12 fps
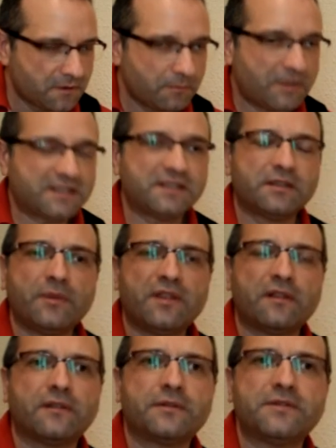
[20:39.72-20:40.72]
But in the
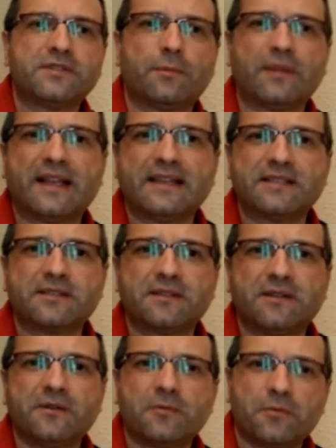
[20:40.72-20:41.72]
middle there is a place
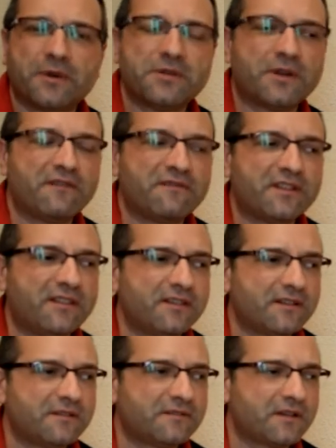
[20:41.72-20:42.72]
where you can feel
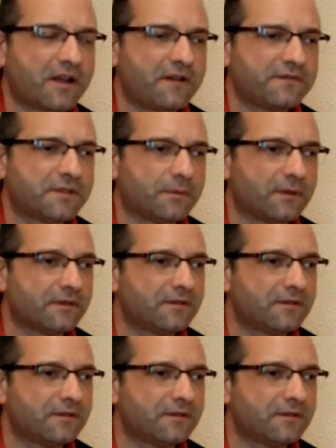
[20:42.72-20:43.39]
comfortable,